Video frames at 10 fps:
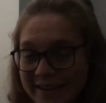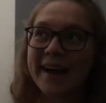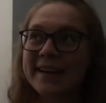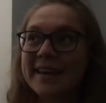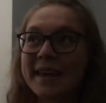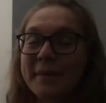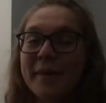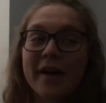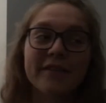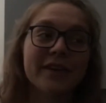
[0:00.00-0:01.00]
I keep
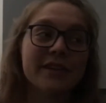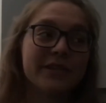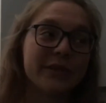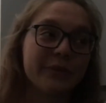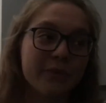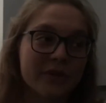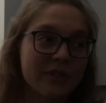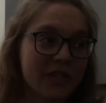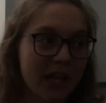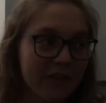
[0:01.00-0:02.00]
having to
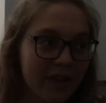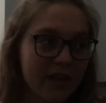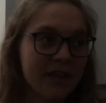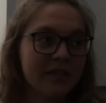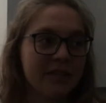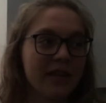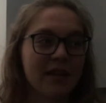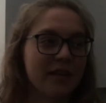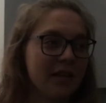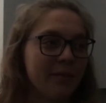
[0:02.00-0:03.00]
watch TV to
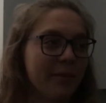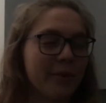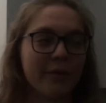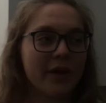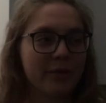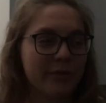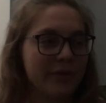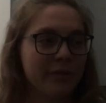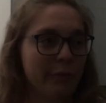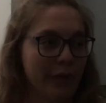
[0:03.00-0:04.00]
kind of keep me awake,
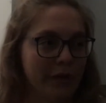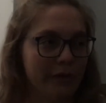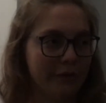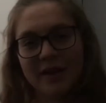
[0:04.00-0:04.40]
which is weird.